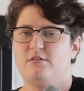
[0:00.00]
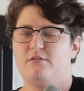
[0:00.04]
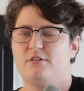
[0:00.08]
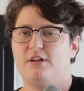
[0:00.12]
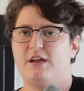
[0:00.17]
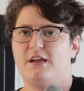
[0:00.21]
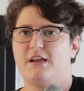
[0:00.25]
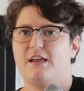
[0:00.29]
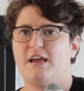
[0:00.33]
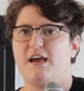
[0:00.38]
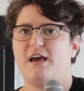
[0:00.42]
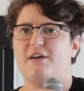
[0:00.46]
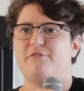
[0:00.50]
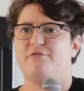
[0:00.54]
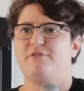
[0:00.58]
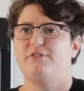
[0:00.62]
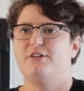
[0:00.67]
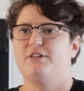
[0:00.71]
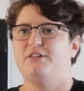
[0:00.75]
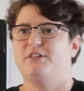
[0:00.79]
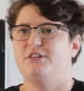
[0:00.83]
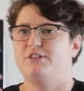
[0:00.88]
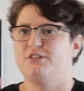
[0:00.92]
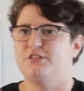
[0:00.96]
like have
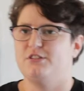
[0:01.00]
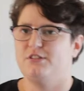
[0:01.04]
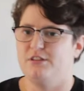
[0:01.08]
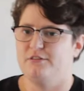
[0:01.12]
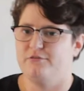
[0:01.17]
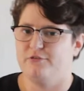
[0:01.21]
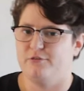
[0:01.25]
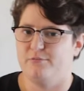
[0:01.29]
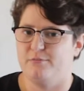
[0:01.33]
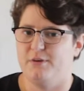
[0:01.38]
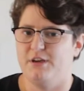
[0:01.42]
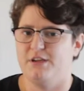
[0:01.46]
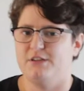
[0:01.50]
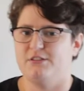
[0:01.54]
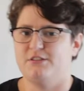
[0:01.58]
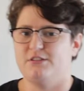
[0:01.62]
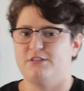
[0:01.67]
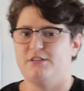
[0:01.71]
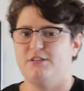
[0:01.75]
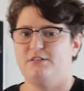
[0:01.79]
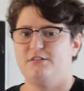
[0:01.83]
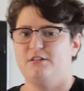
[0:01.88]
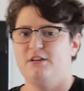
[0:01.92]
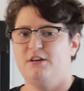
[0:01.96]
additional
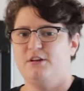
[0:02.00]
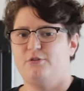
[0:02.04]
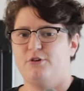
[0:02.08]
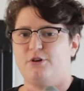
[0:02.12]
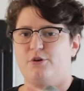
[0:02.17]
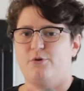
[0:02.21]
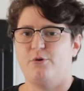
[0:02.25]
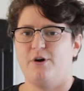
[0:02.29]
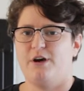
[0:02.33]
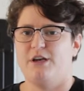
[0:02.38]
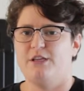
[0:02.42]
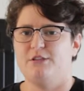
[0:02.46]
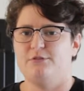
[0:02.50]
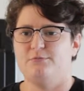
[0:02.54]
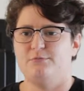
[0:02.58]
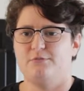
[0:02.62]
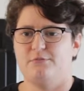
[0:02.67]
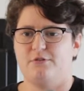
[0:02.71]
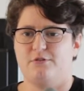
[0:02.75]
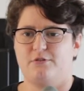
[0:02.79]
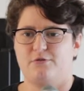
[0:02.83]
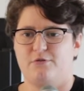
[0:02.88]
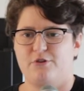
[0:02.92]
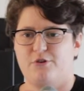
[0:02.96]
information,
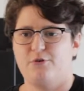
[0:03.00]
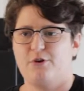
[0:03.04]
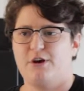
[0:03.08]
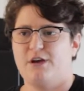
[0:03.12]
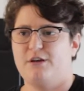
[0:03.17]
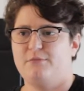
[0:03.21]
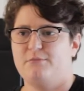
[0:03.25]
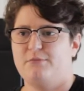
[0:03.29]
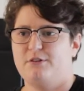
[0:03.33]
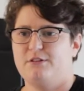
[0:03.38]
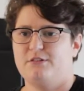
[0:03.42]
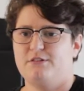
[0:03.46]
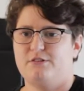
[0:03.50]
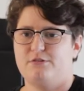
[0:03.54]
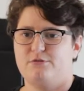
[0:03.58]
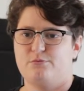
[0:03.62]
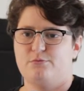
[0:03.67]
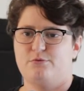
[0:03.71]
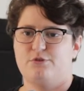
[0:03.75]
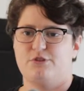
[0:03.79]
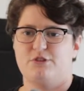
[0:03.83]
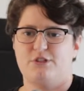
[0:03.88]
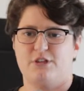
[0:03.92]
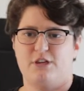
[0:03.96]
requirements
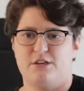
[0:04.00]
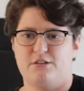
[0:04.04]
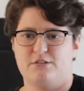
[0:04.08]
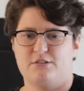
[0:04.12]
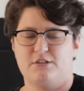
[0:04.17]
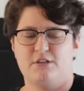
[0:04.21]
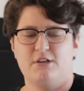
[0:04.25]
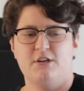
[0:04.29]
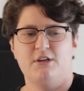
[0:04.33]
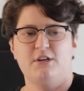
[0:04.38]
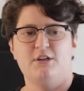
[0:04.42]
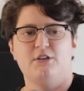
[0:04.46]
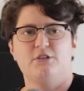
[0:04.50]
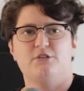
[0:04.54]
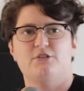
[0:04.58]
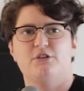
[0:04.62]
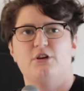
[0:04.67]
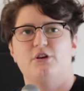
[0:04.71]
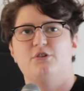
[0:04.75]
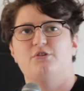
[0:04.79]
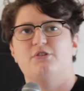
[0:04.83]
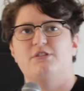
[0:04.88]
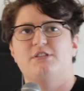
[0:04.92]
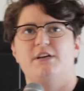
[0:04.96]
would change.
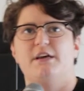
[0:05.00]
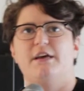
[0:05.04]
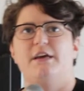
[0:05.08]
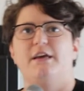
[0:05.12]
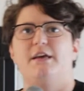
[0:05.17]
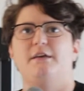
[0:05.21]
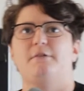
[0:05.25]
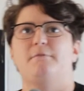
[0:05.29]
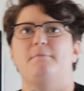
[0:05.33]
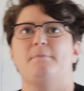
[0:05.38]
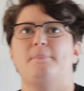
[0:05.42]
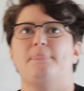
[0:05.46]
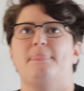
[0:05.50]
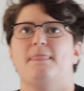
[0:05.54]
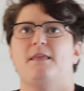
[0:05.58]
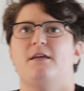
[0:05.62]
So say